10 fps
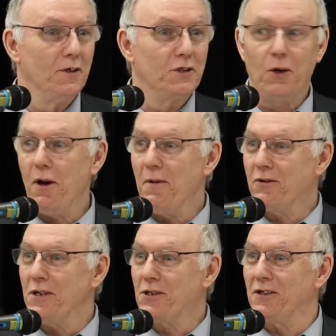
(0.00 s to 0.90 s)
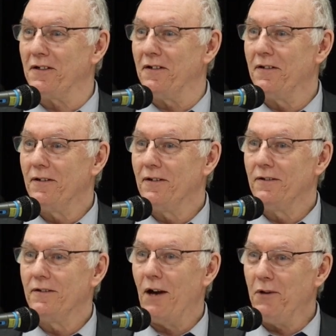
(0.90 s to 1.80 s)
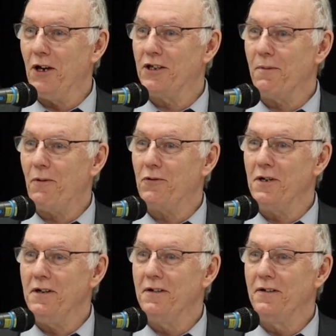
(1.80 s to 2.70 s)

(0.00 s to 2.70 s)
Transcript: So I'm a Christian. Have we heard that before?